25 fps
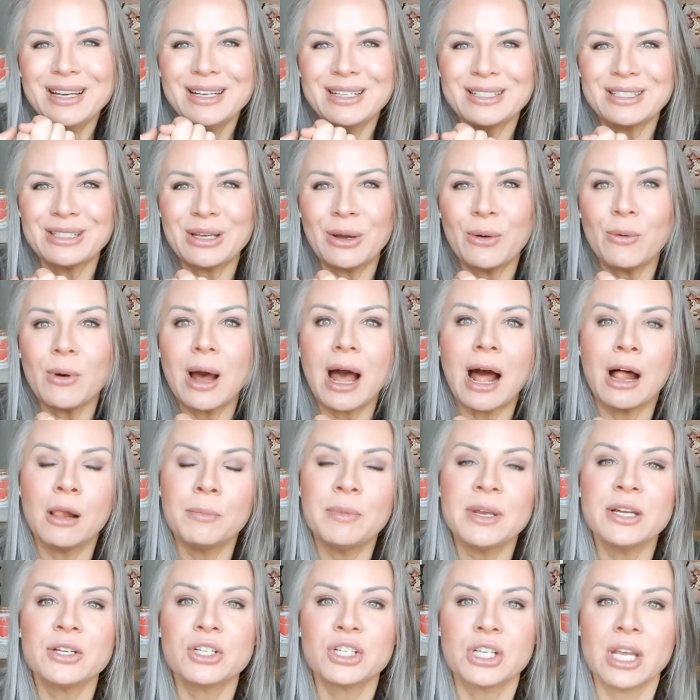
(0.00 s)
So I'll
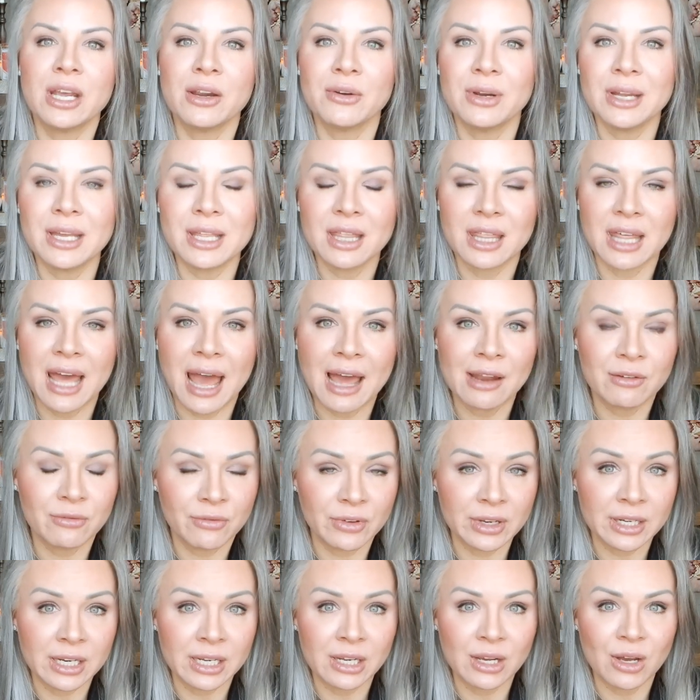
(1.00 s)
be sharing that
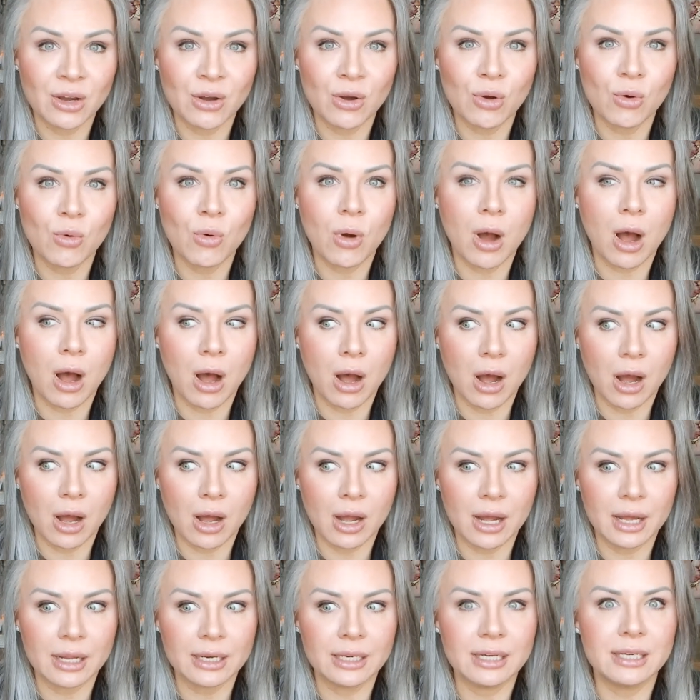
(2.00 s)
video
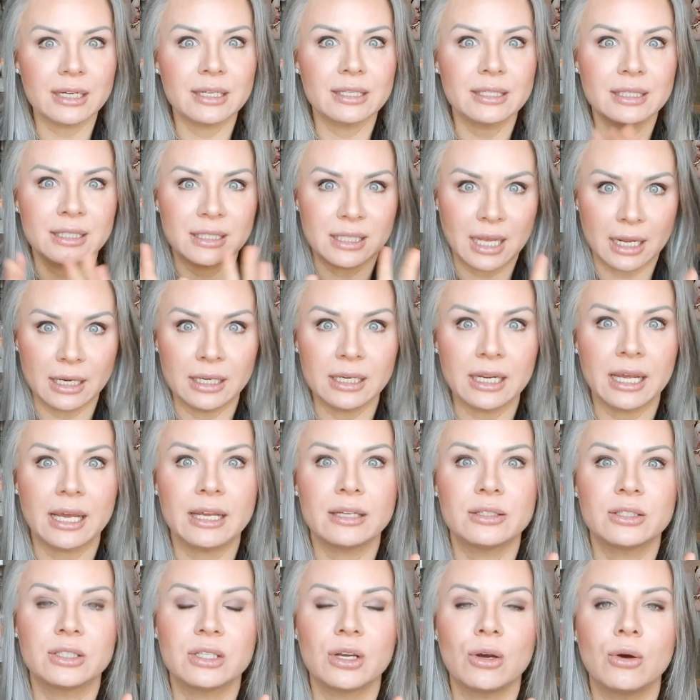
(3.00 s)
on
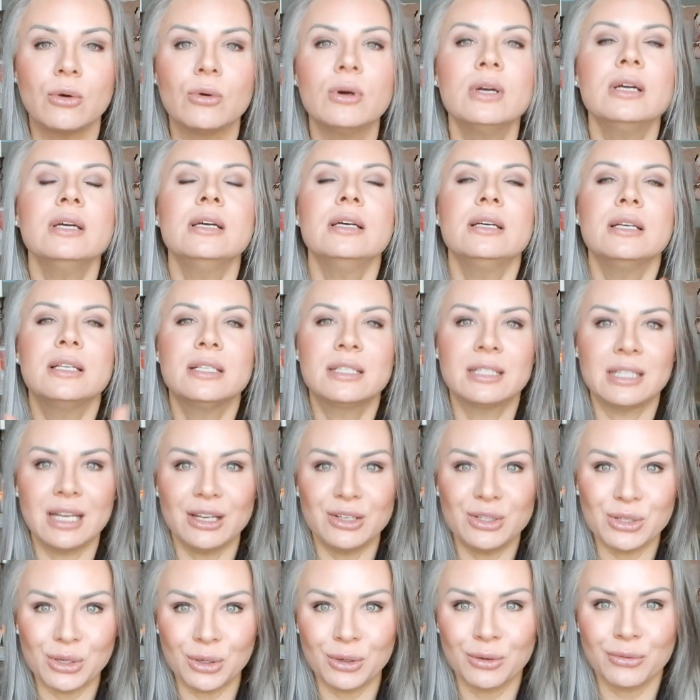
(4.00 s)
Sunday. So
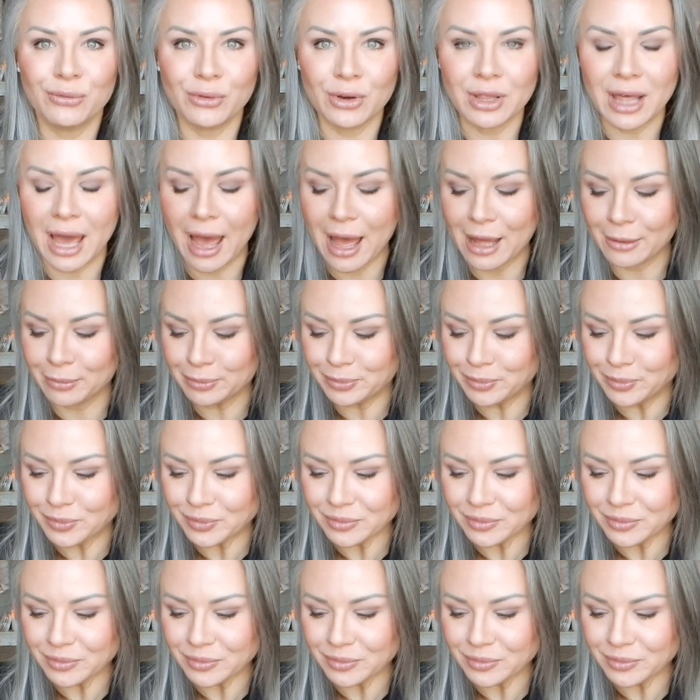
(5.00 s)
stay tuned for that.